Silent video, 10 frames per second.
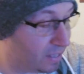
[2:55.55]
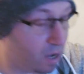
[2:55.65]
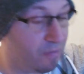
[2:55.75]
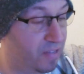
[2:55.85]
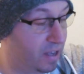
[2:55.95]
Let's
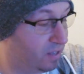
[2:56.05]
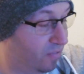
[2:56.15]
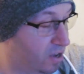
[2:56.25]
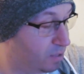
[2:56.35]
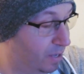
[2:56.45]
go for these
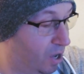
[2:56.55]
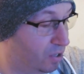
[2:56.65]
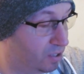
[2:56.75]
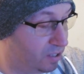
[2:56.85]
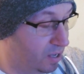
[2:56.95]
first,
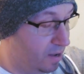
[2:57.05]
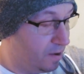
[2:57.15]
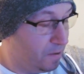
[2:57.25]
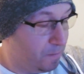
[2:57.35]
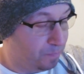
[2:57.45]
because
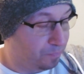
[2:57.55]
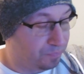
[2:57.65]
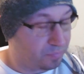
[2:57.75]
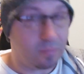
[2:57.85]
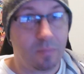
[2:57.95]

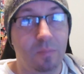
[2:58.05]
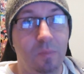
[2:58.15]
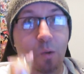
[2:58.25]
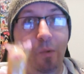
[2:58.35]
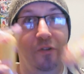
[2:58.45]

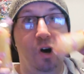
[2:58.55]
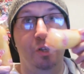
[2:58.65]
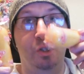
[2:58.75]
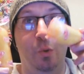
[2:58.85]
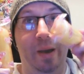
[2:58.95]
we've
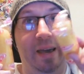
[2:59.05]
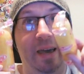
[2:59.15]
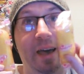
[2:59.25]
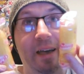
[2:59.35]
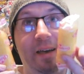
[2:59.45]
got
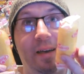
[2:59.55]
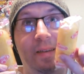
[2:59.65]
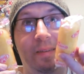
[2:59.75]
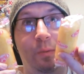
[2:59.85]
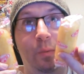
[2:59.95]
Twinkies.